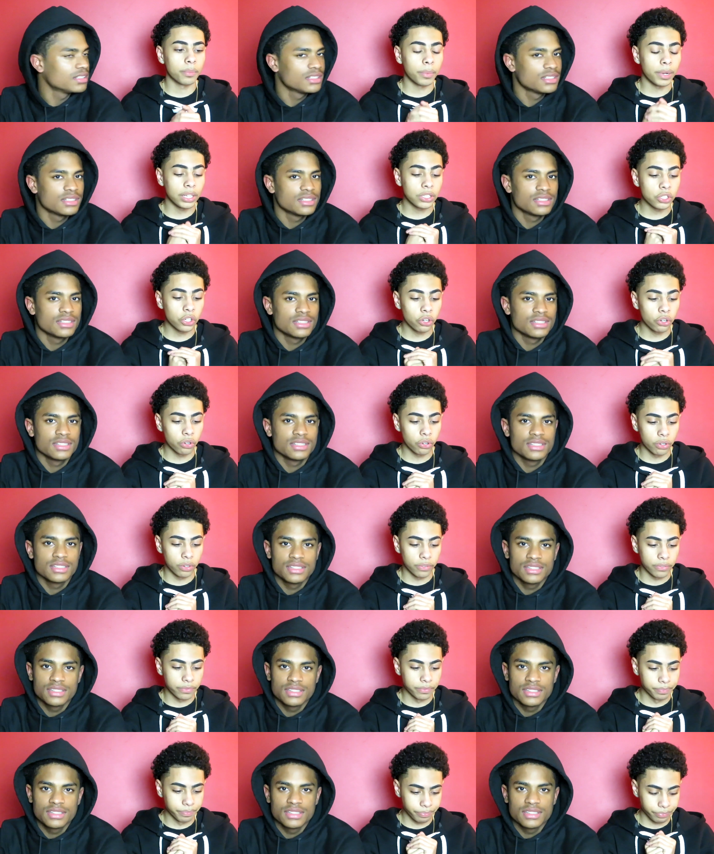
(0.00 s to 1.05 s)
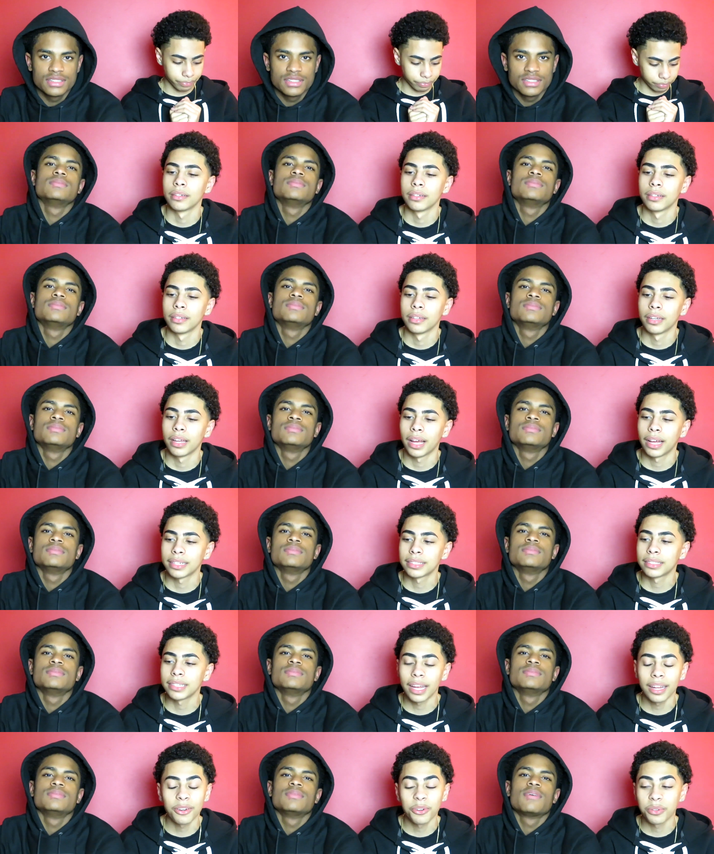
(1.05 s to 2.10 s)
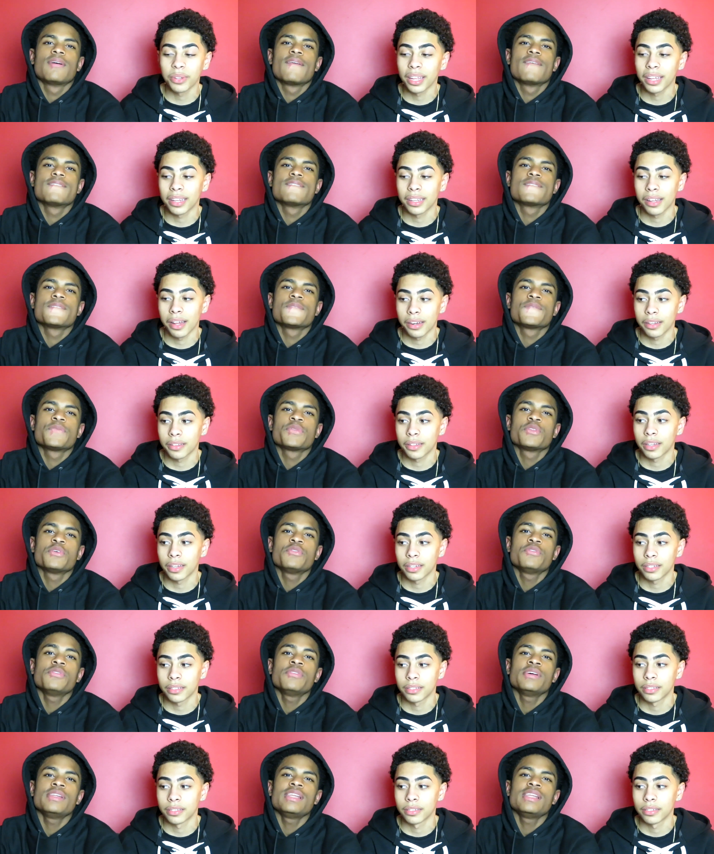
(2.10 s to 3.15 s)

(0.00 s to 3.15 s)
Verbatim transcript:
Speaker 1: My turn off. I don't like a lot of things.